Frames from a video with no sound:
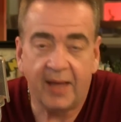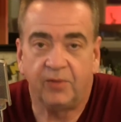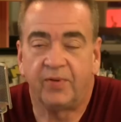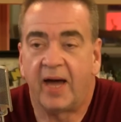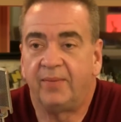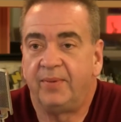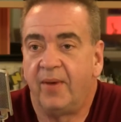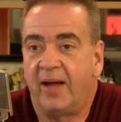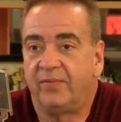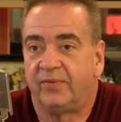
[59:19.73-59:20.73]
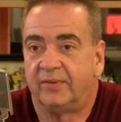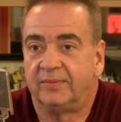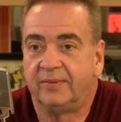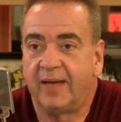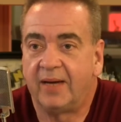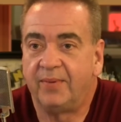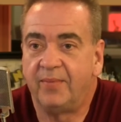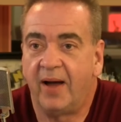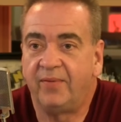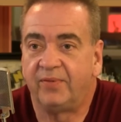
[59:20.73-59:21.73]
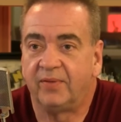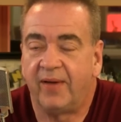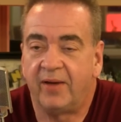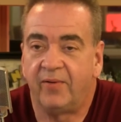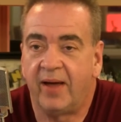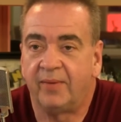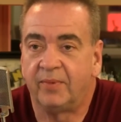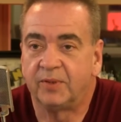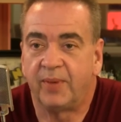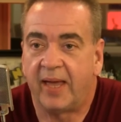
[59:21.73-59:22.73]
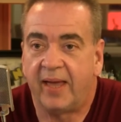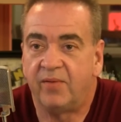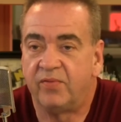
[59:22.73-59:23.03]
got to be mindful. You've got to be mindful of how your animals behave